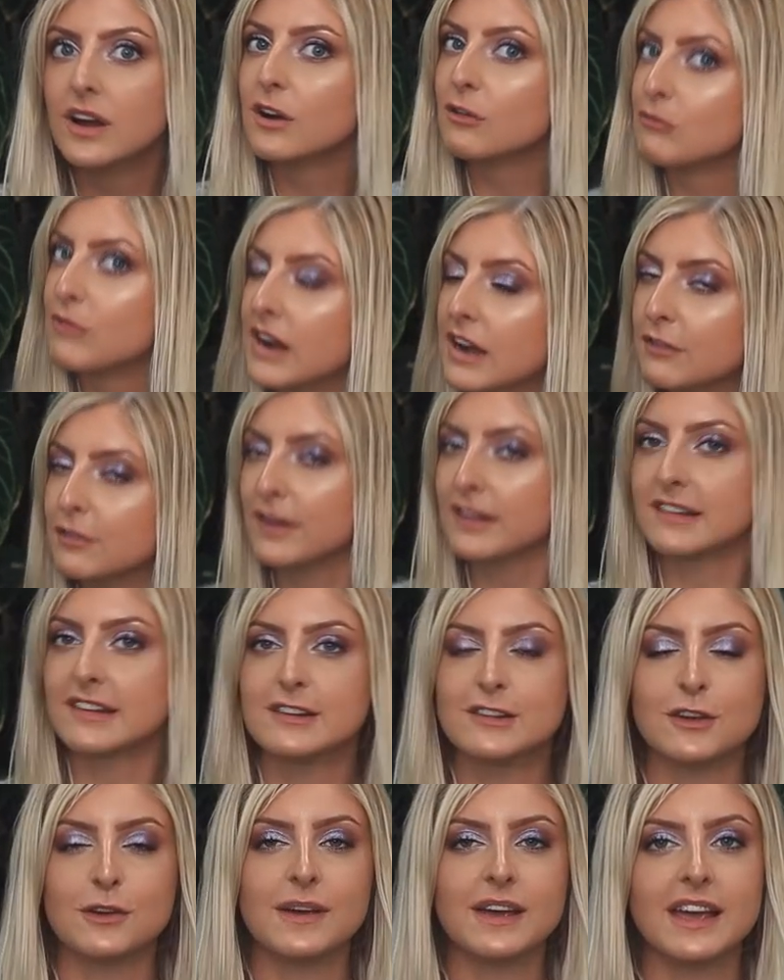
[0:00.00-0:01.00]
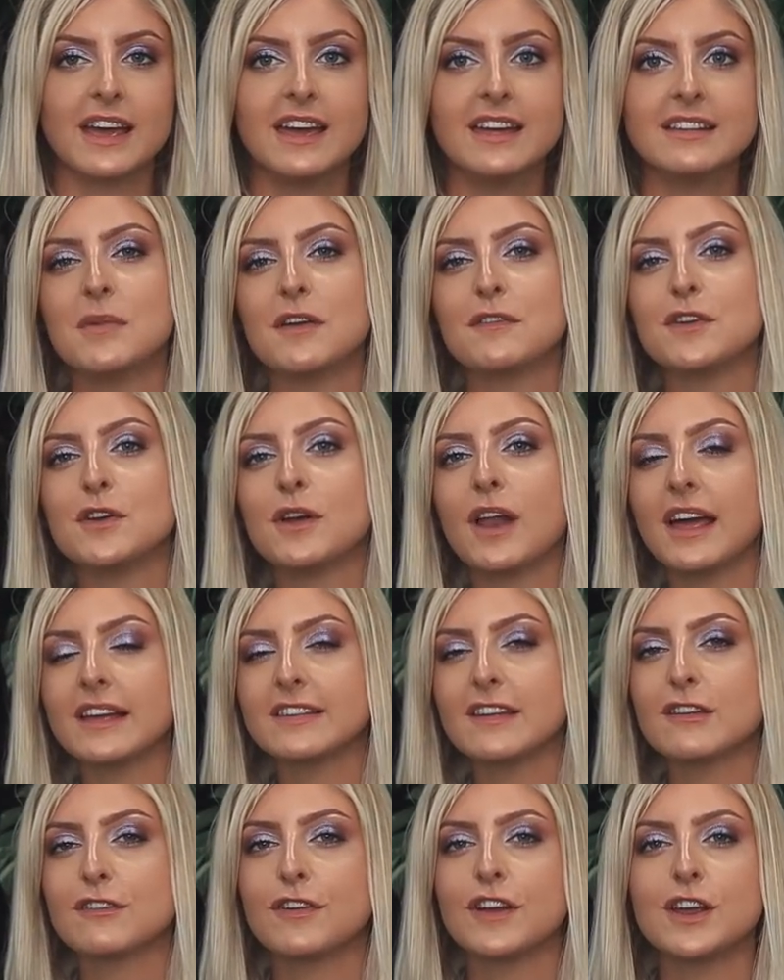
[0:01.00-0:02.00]
Really fancy doing it. If you like
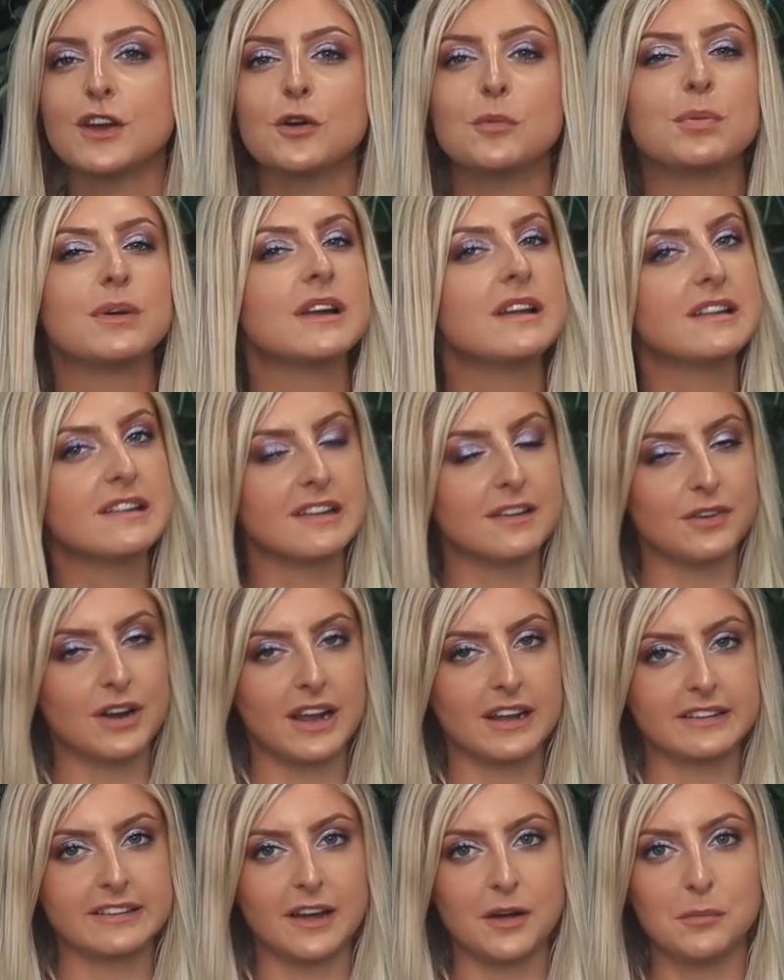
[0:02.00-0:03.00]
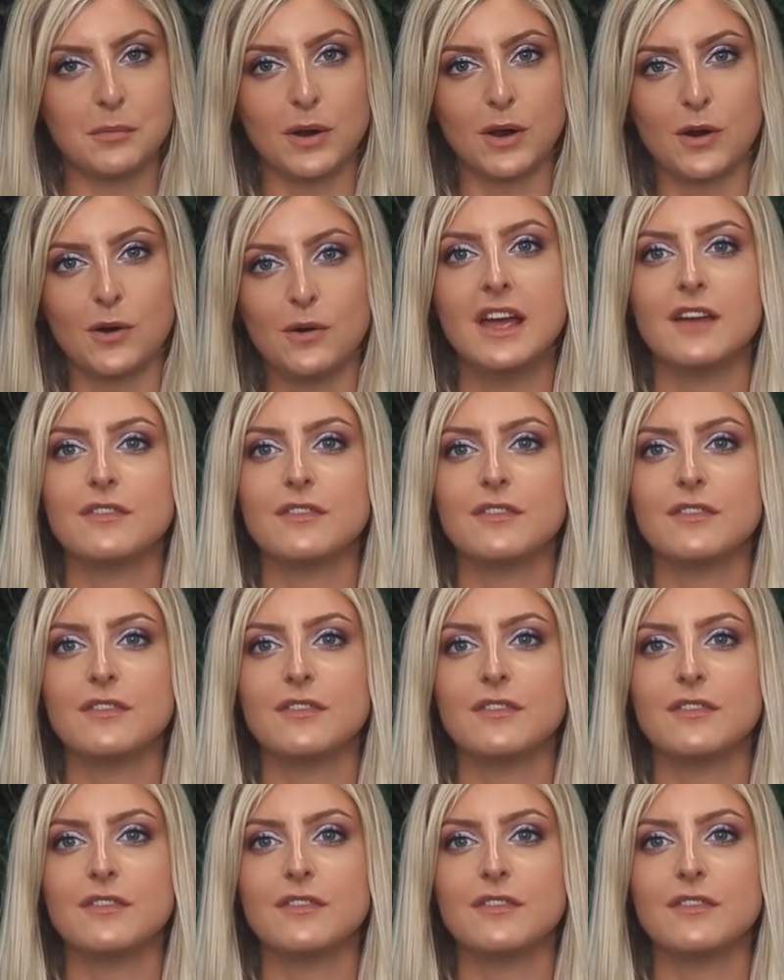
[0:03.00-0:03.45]
this video, please leave a like down below.